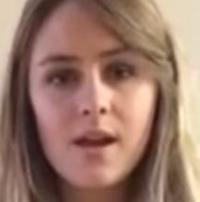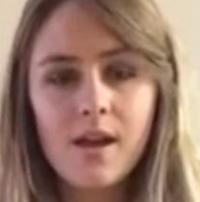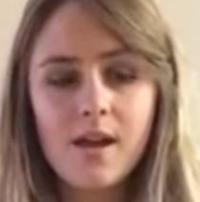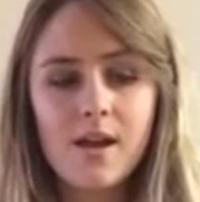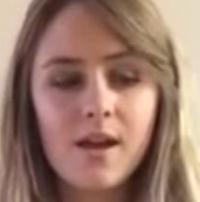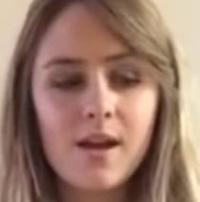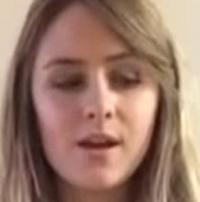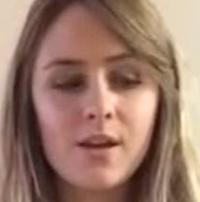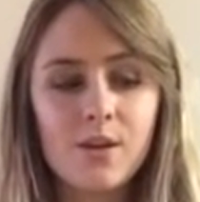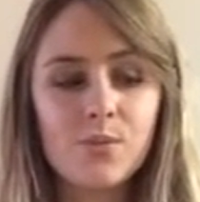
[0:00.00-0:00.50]

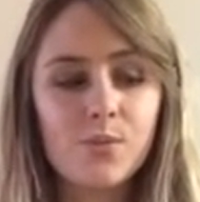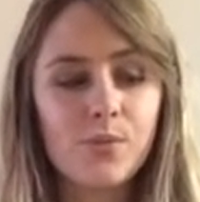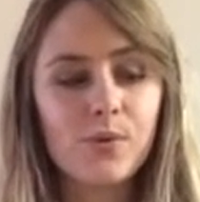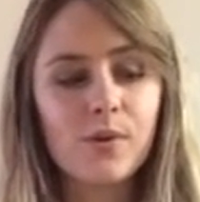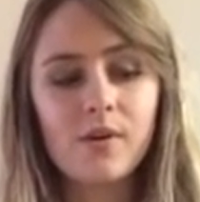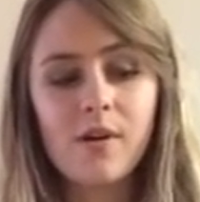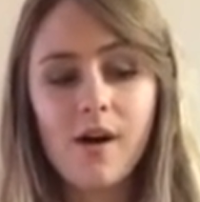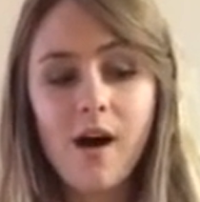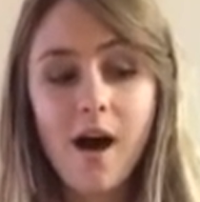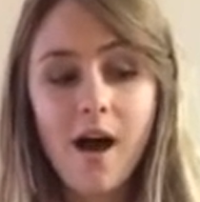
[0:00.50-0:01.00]
And
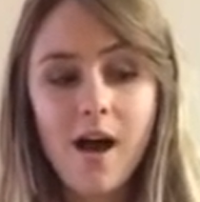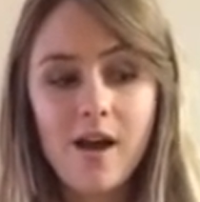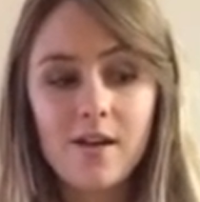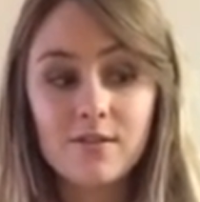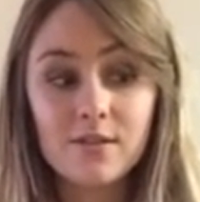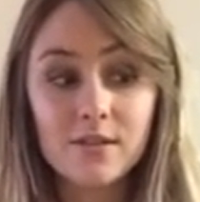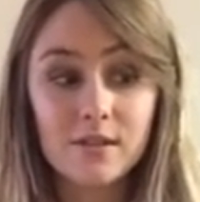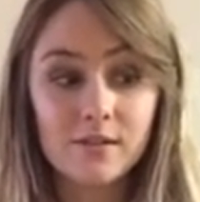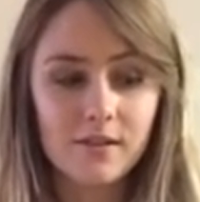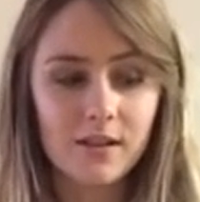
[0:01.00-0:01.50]
Burl
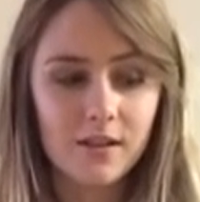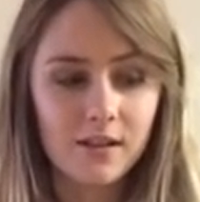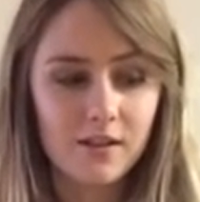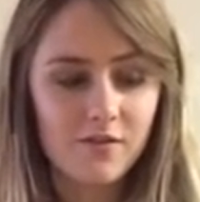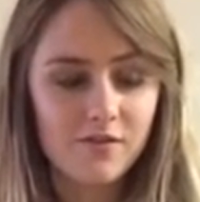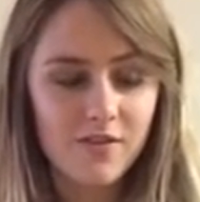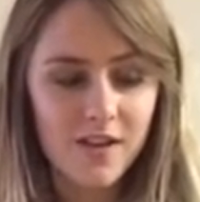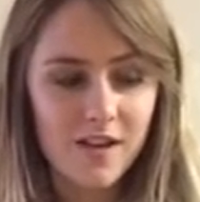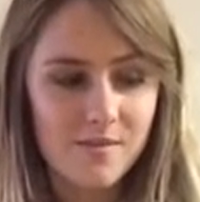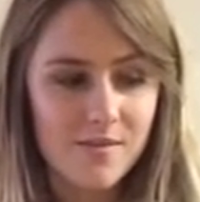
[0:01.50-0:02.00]
Ives, a really
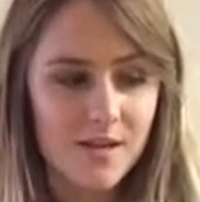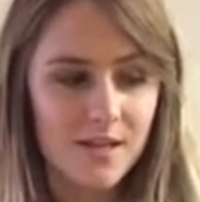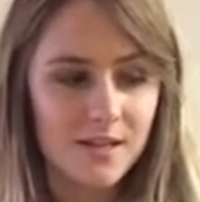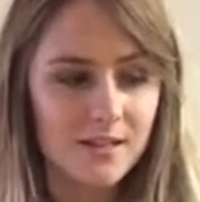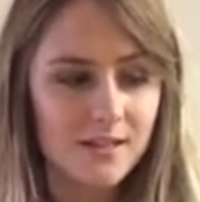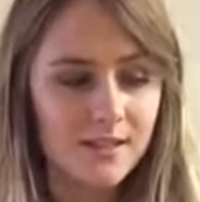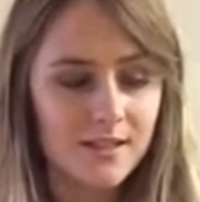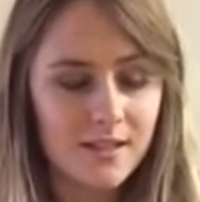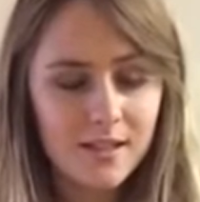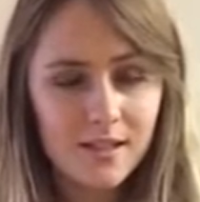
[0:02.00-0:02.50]

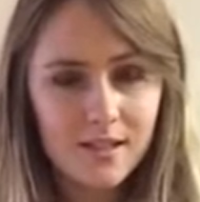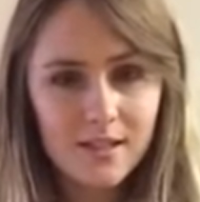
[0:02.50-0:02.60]
famous